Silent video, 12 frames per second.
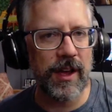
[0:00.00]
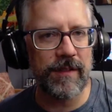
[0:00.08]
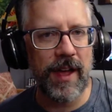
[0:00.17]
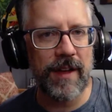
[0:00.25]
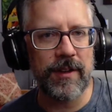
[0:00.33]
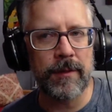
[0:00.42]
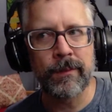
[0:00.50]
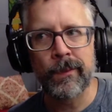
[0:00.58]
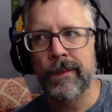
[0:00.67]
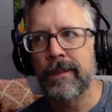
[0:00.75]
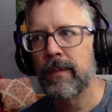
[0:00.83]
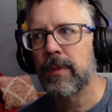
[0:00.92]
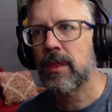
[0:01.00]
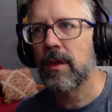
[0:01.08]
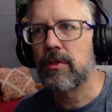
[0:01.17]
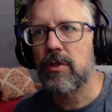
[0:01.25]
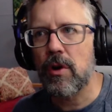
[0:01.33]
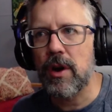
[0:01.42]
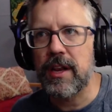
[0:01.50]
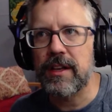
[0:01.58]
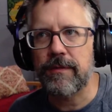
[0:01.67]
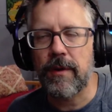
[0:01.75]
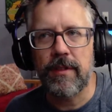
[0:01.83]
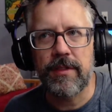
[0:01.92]
of having 30
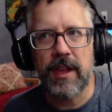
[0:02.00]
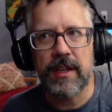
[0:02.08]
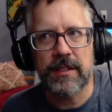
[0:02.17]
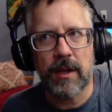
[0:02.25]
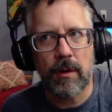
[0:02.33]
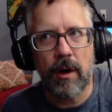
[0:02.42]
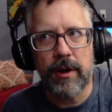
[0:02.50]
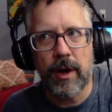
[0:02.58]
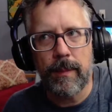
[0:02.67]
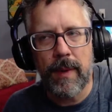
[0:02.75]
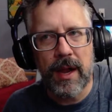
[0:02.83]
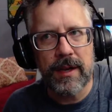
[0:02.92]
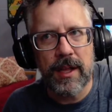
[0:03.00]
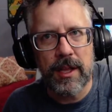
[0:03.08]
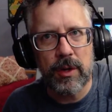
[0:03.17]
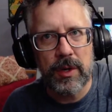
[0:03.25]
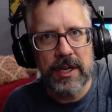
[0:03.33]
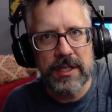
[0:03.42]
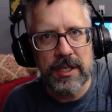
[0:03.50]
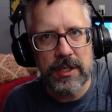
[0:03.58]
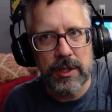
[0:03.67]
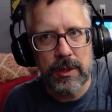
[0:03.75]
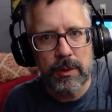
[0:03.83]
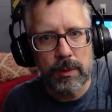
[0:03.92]
different things that are on your mind that you need to
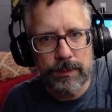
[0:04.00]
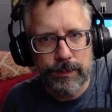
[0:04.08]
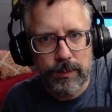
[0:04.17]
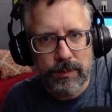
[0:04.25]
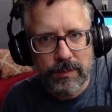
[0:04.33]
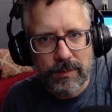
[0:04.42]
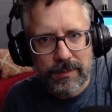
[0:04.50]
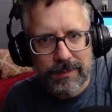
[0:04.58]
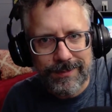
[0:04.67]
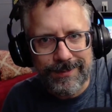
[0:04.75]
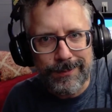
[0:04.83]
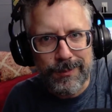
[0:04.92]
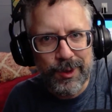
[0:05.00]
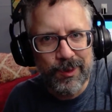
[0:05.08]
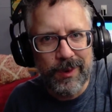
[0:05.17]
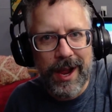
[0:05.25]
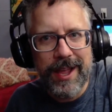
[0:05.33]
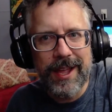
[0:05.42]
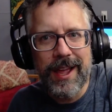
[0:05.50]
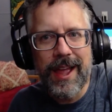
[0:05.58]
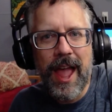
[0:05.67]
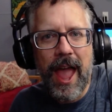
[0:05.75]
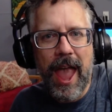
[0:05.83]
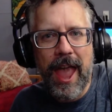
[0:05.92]
do, right?
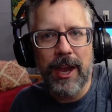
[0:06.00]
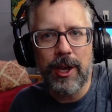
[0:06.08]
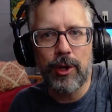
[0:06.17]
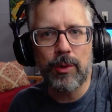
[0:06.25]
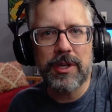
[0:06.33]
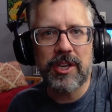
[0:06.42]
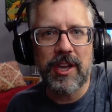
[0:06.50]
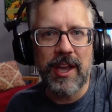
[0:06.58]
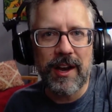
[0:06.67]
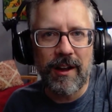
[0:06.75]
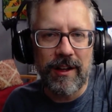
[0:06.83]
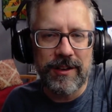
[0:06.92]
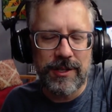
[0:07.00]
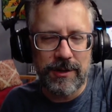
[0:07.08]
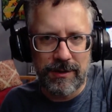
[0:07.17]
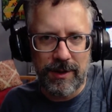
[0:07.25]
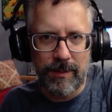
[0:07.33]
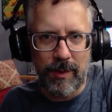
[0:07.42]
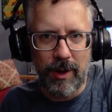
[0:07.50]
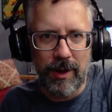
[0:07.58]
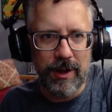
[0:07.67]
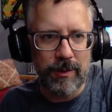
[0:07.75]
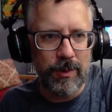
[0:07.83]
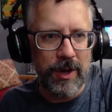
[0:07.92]
And you cannot do them all
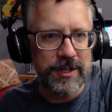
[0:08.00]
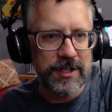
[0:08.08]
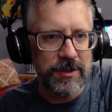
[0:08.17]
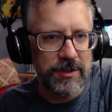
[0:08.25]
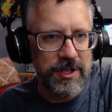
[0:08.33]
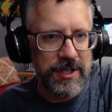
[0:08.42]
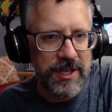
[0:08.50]
at once. You just